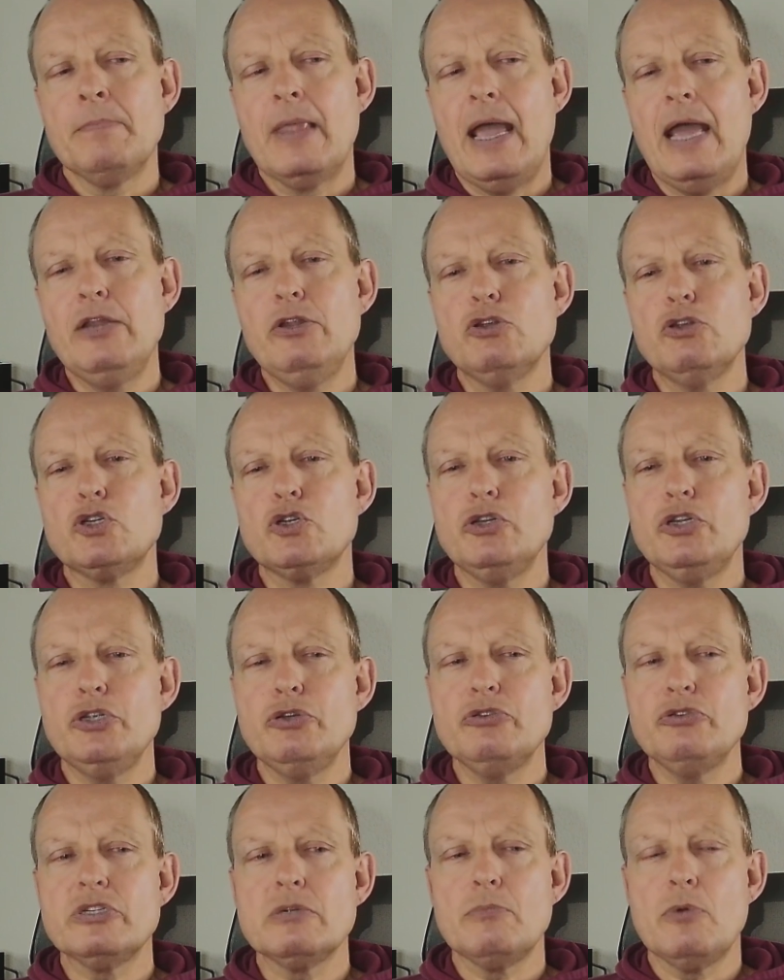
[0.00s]
And you should
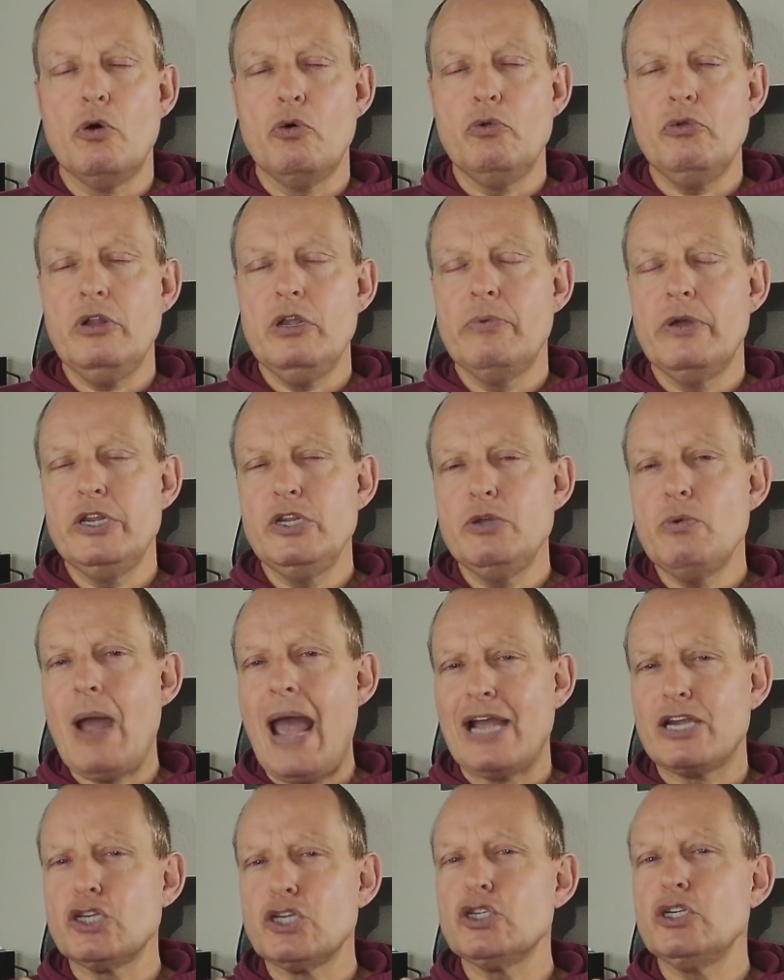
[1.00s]
use them only when you
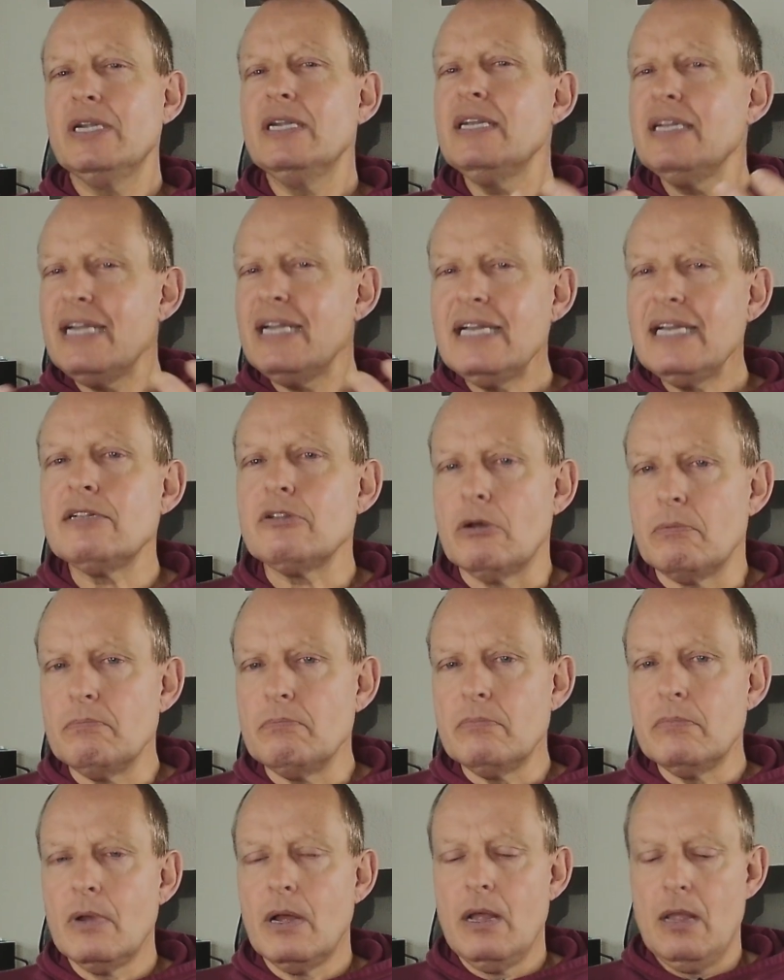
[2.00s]
actually need them.
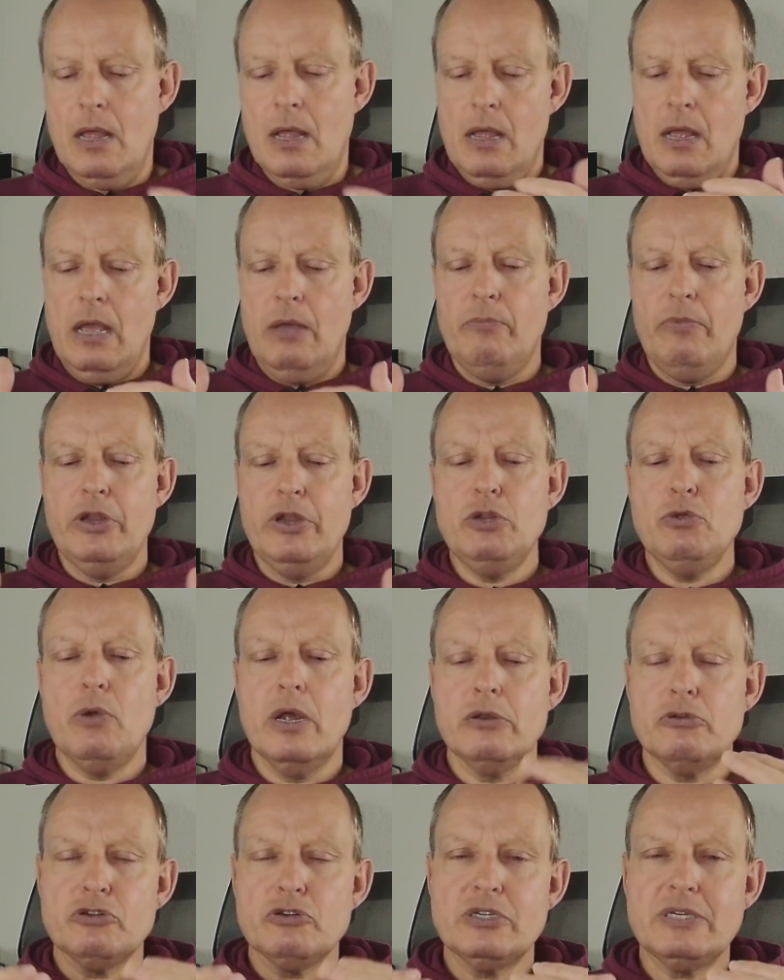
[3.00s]
And when you
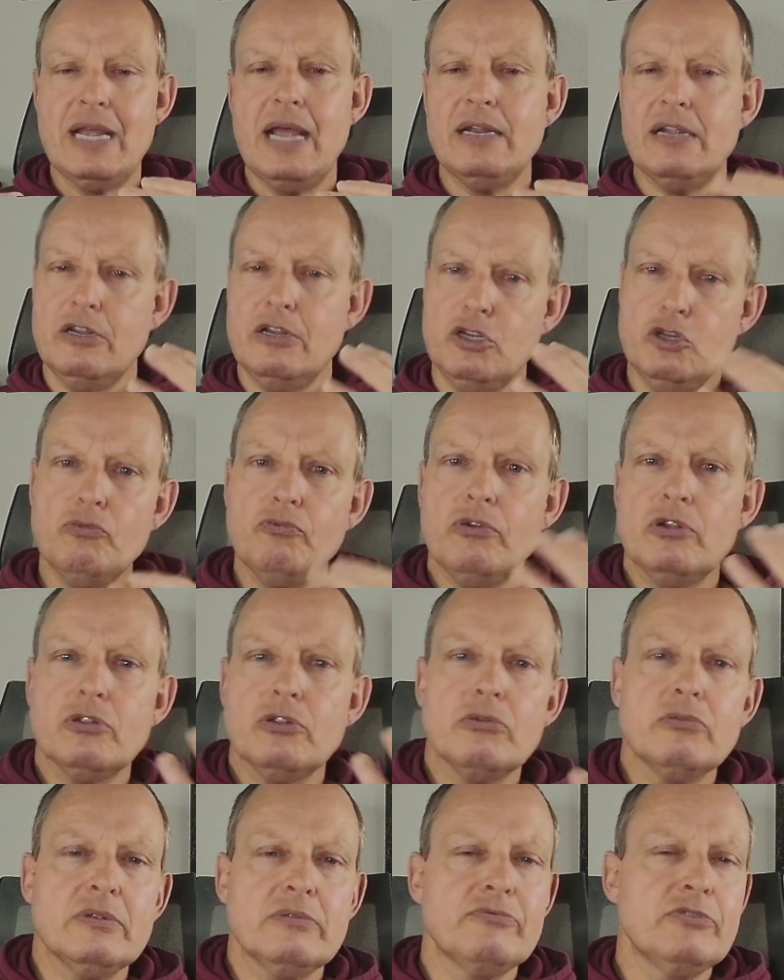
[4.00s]
understand that you
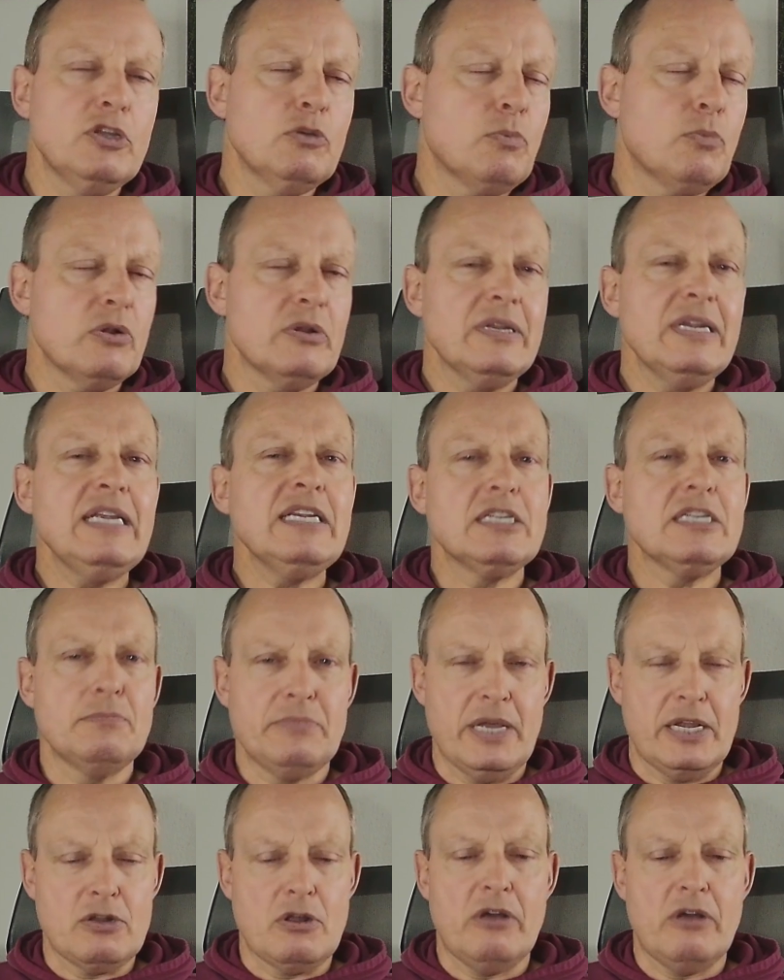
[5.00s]
won't need them
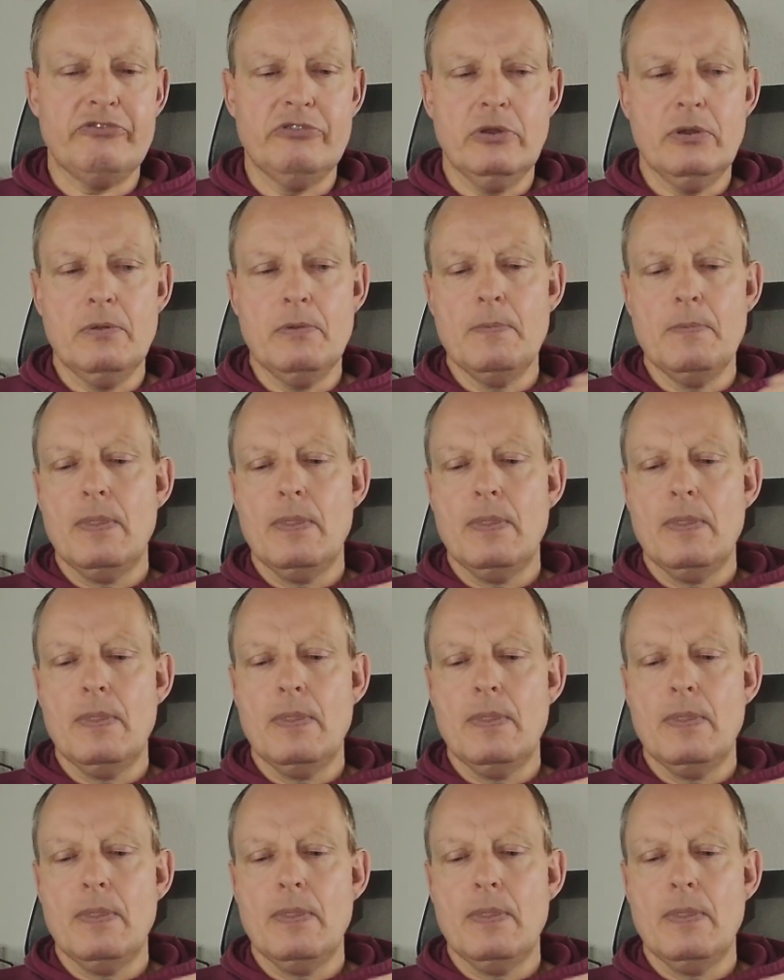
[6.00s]
that often.